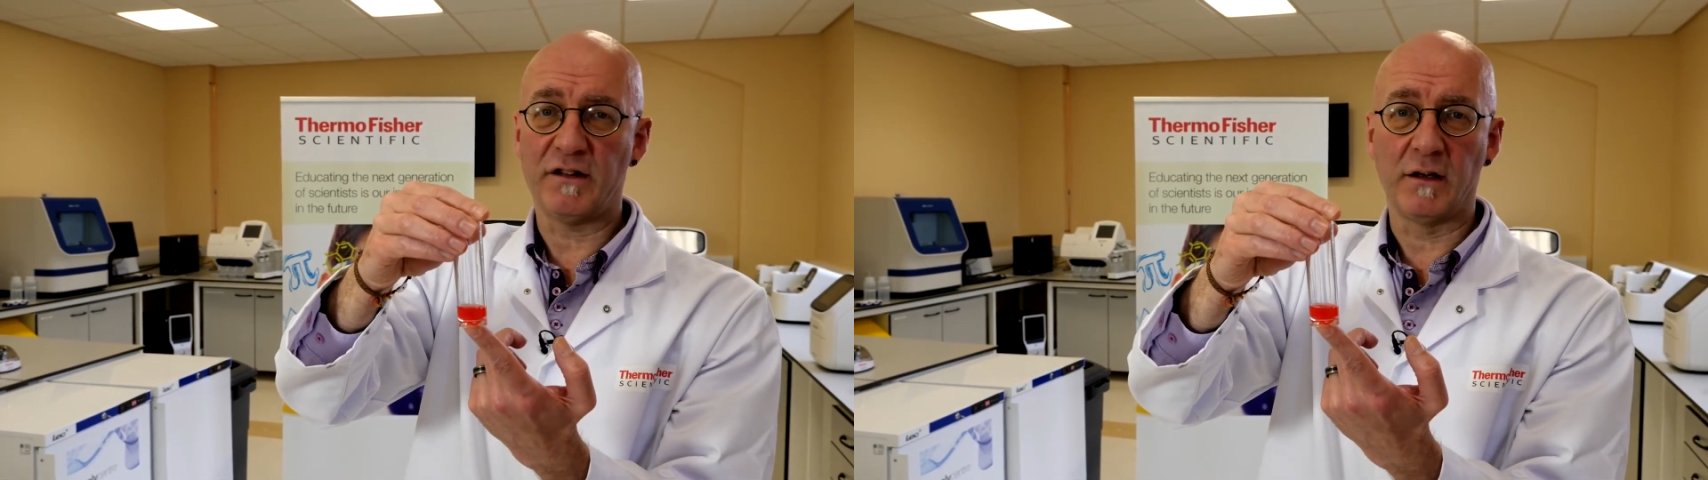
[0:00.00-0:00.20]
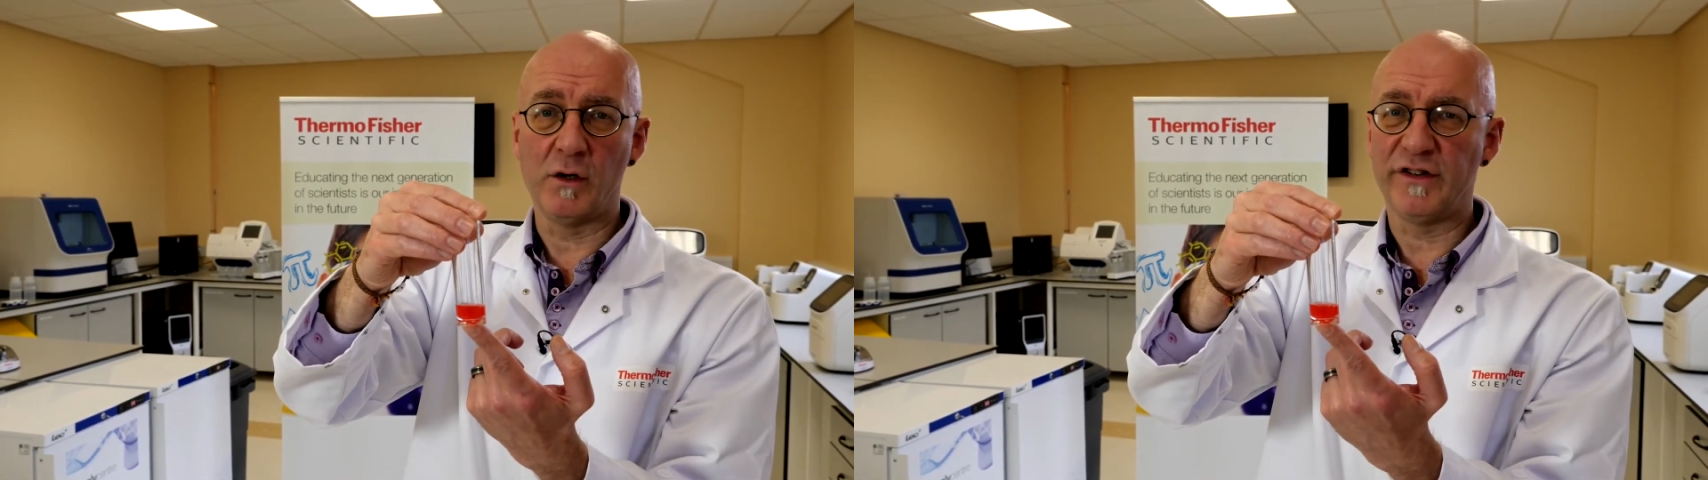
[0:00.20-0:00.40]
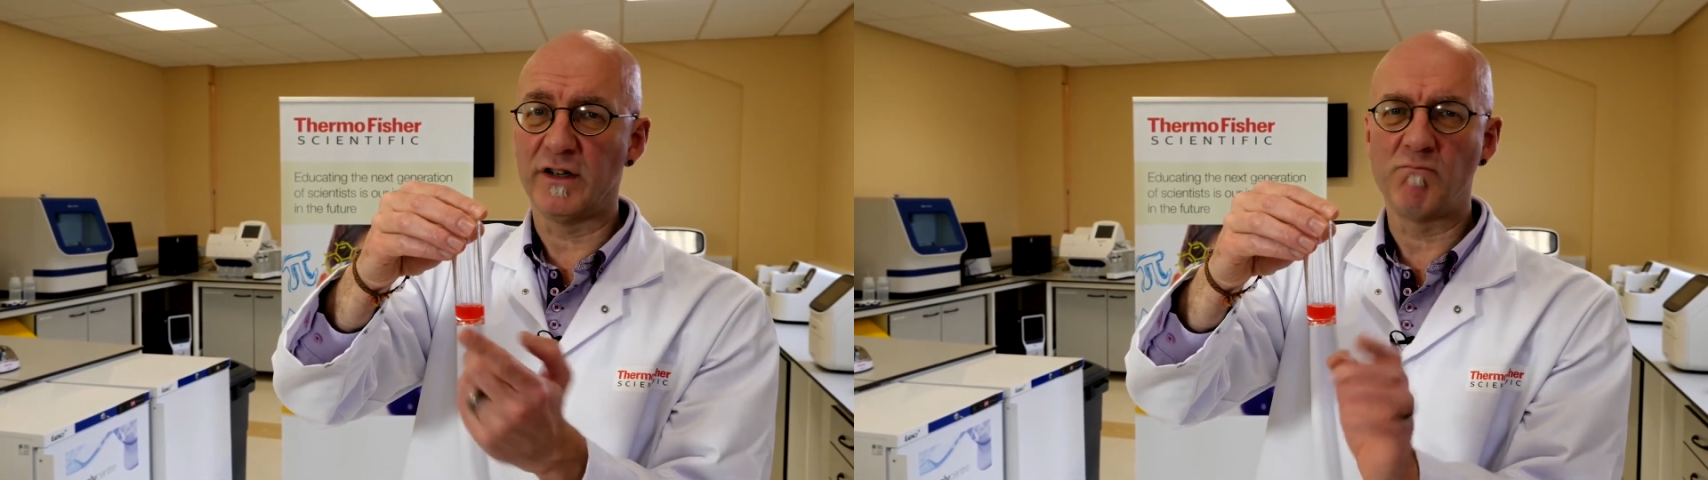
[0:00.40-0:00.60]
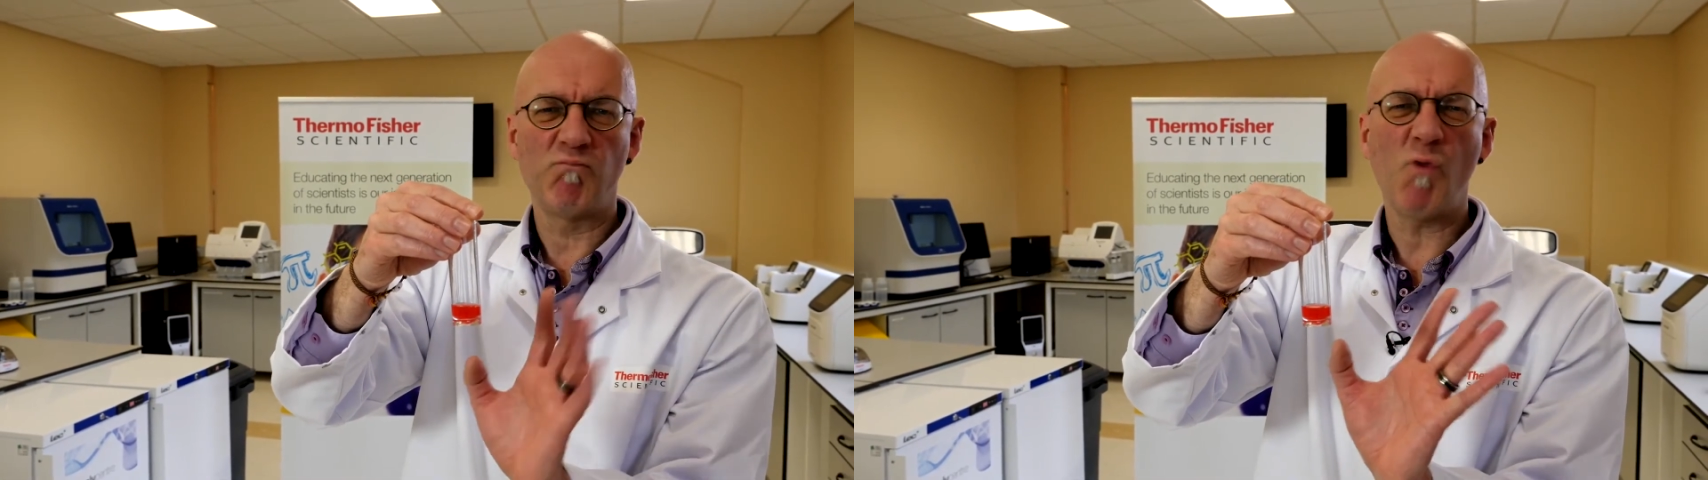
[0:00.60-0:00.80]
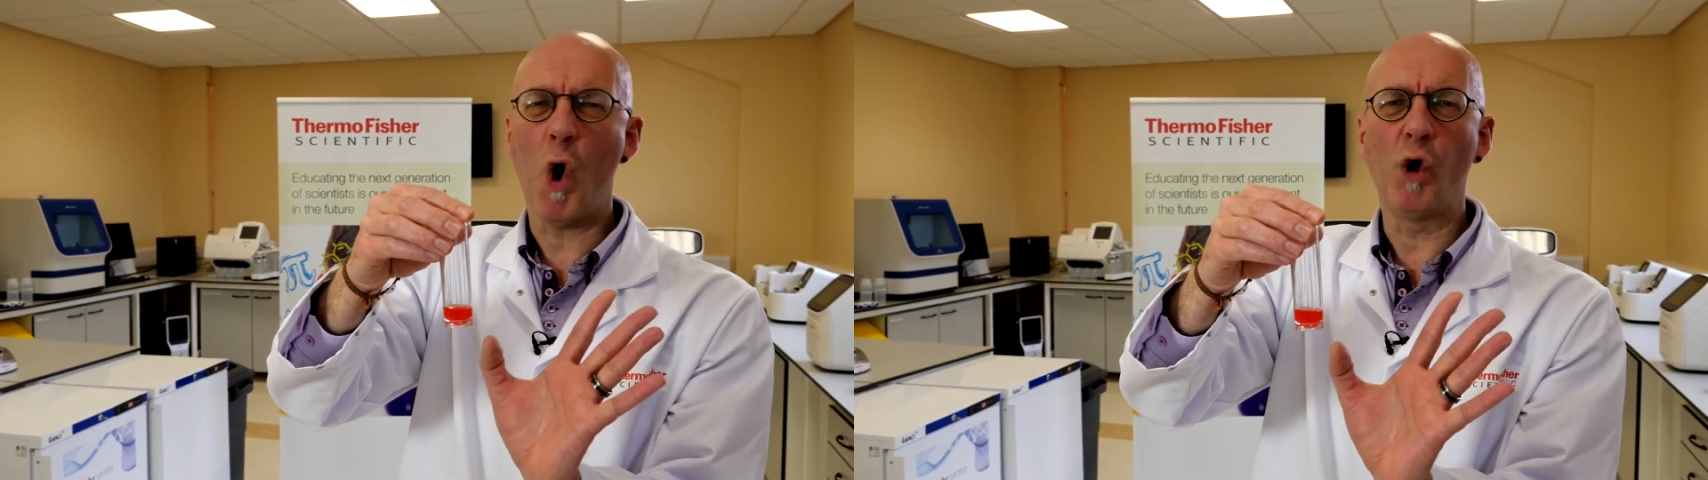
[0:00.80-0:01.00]
solution
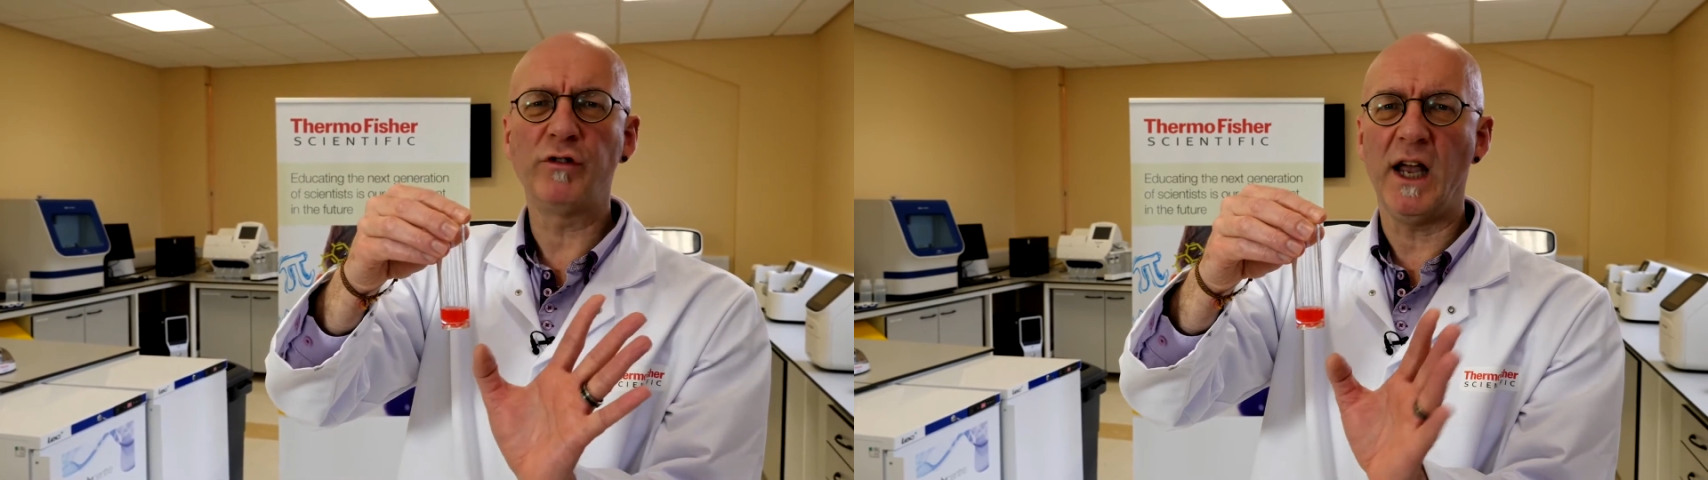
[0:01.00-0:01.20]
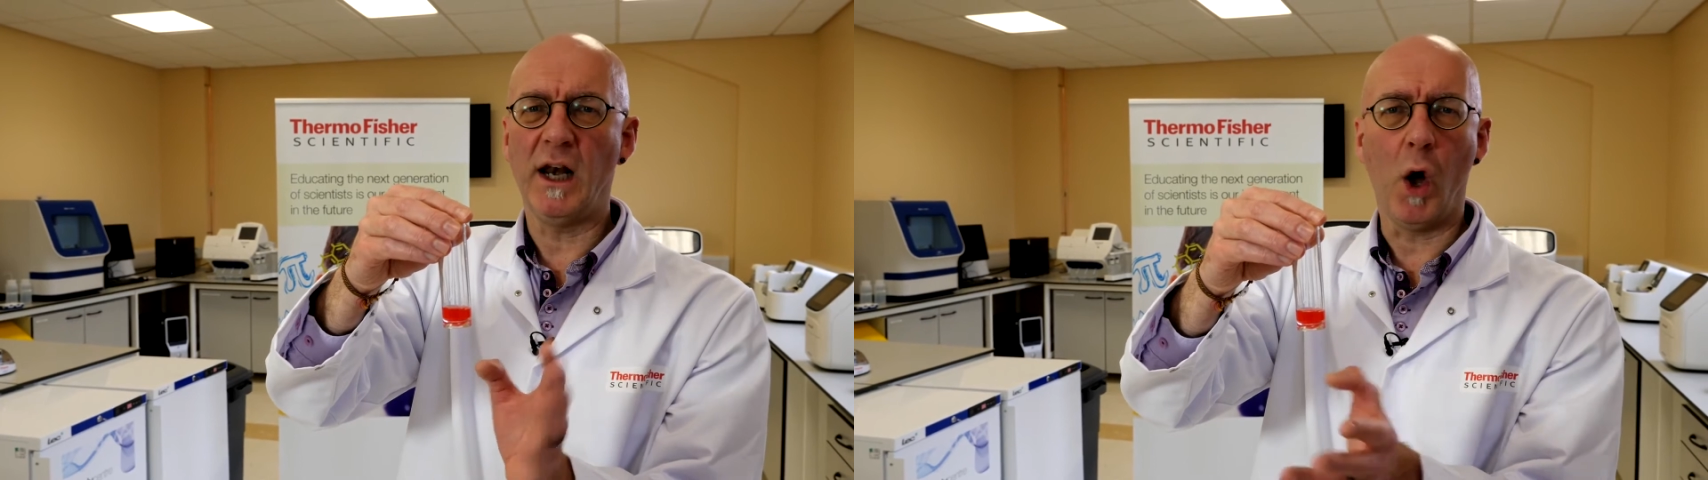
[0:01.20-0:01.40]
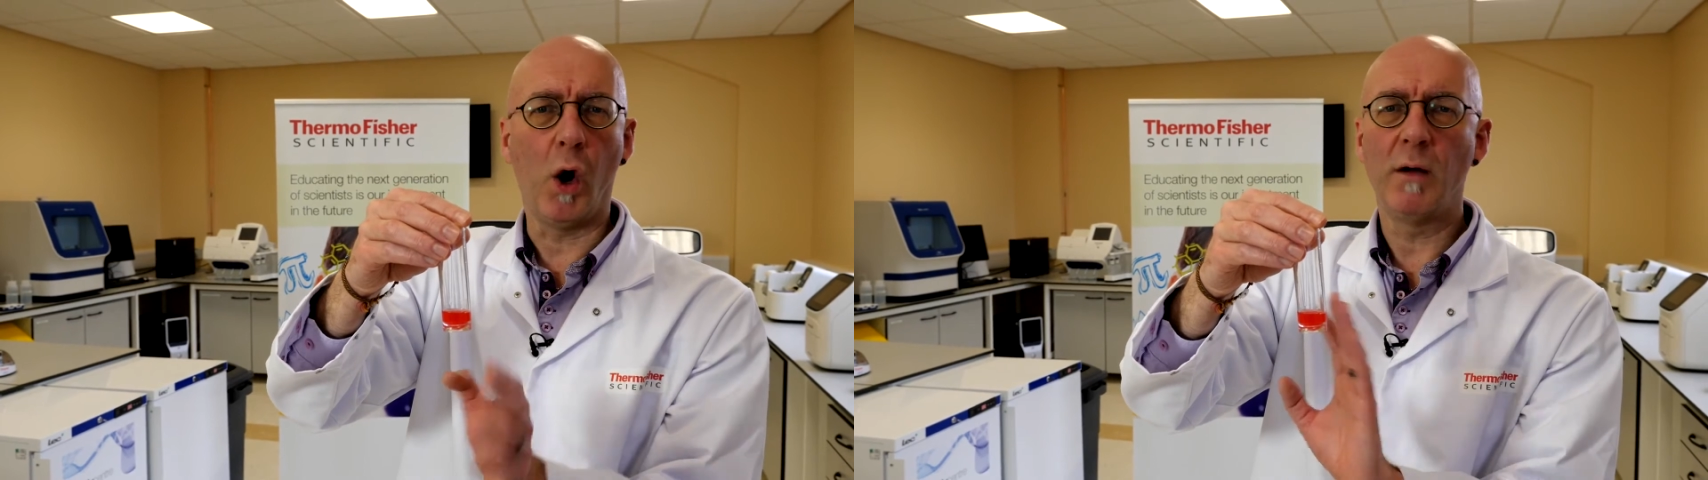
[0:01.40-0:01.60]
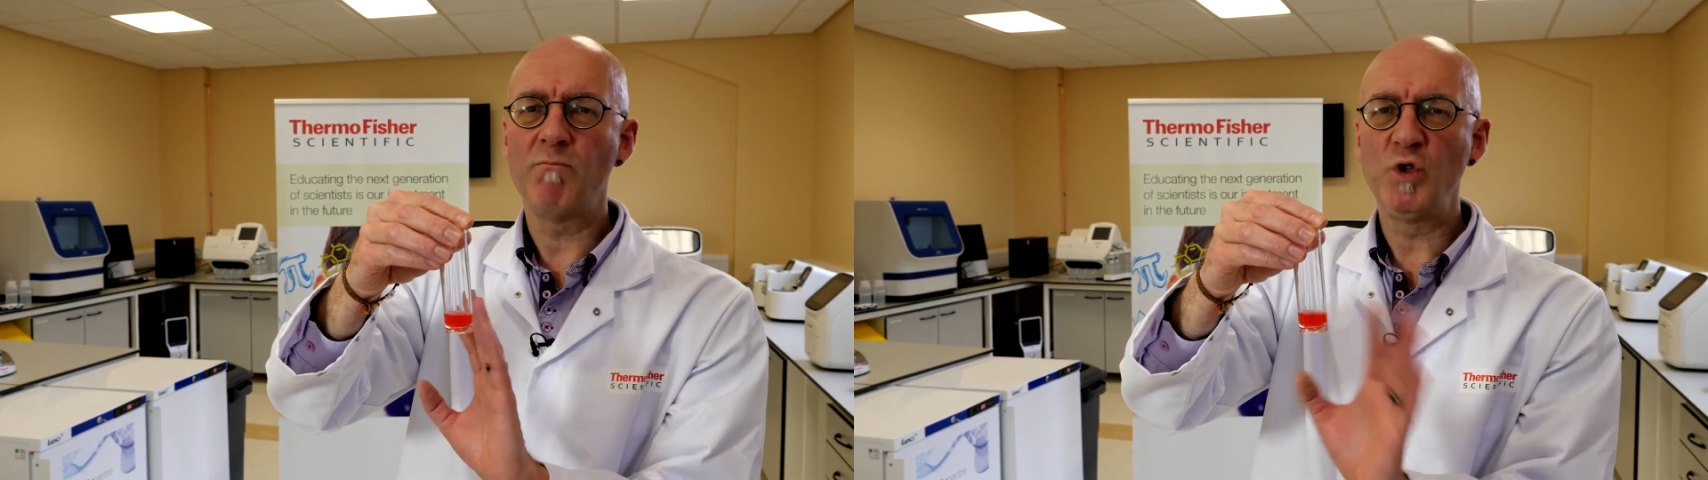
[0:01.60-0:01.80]
all day long.